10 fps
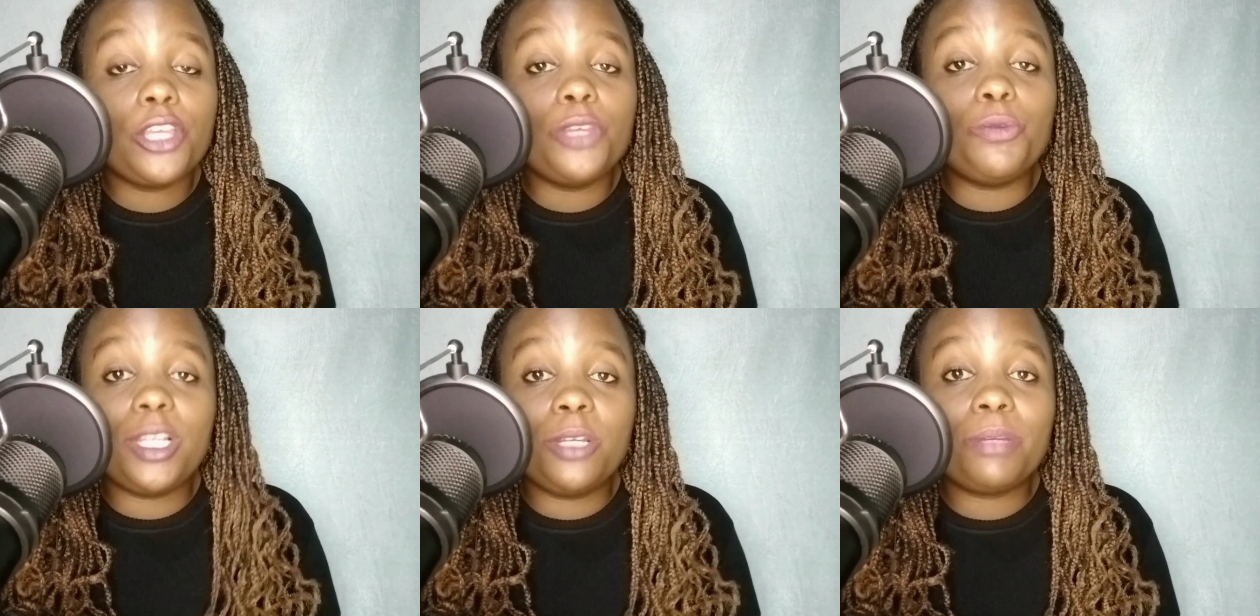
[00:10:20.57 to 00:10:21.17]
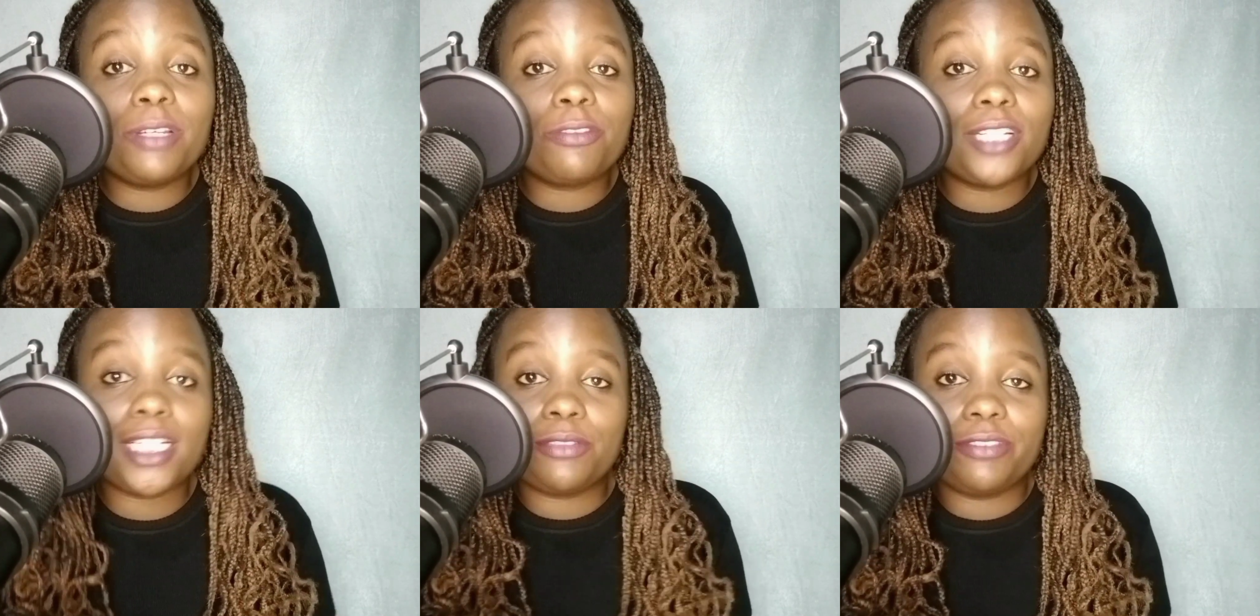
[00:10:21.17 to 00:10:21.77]
Will you pay for
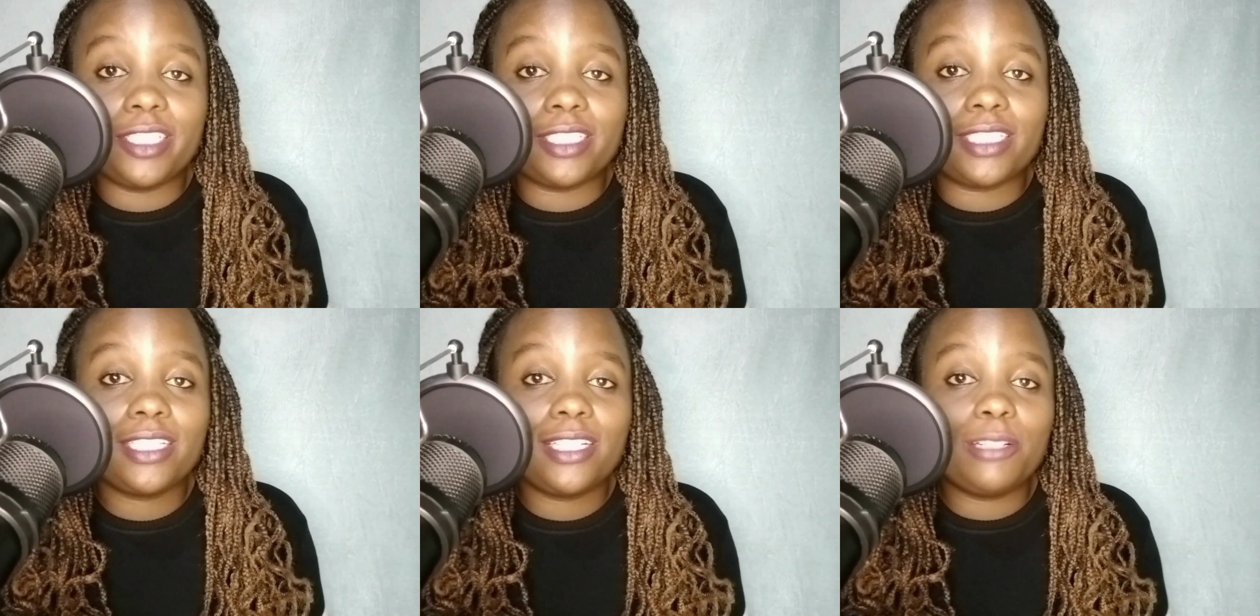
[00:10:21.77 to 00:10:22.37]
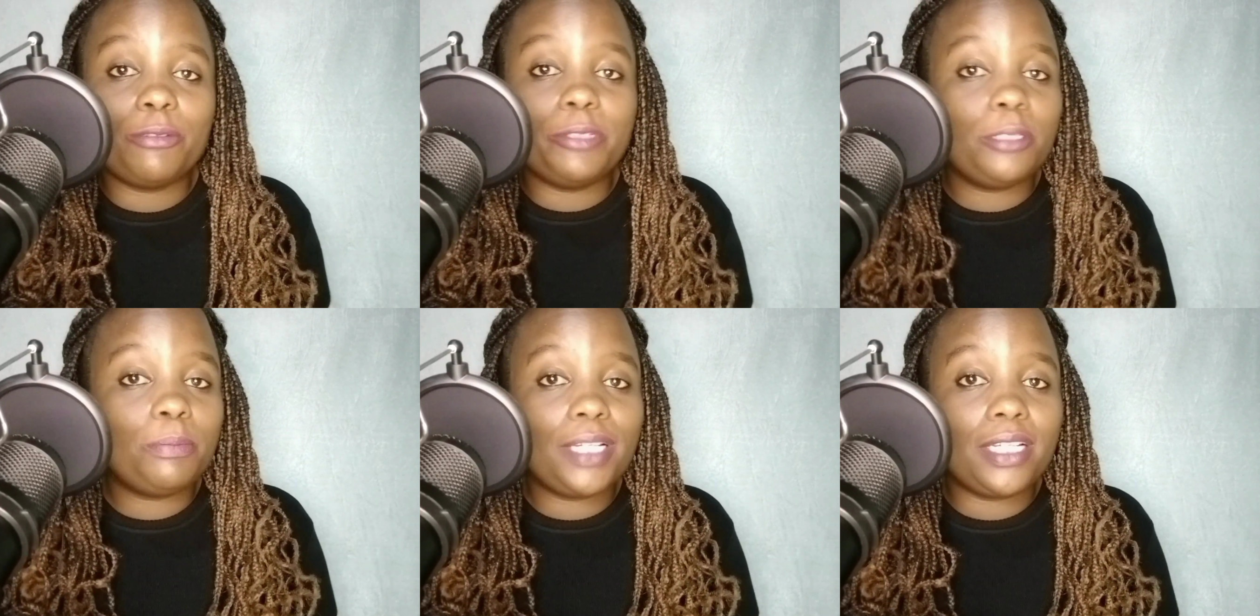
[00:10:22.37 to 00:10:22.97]
that fees? Will you
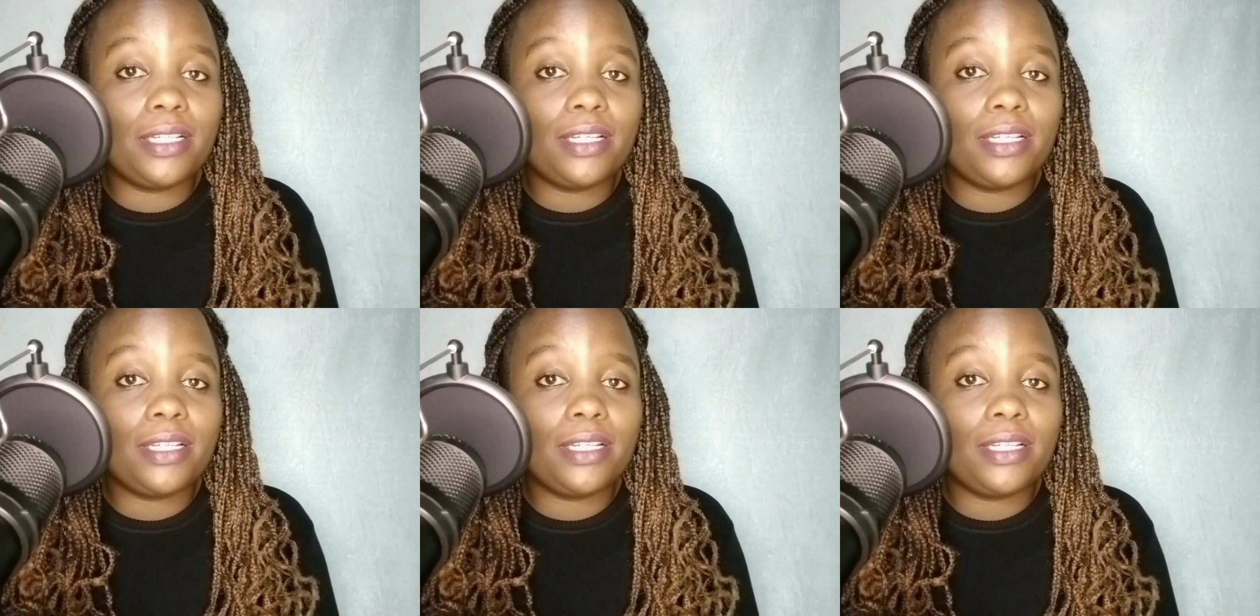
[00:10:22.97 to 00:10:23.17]
pay?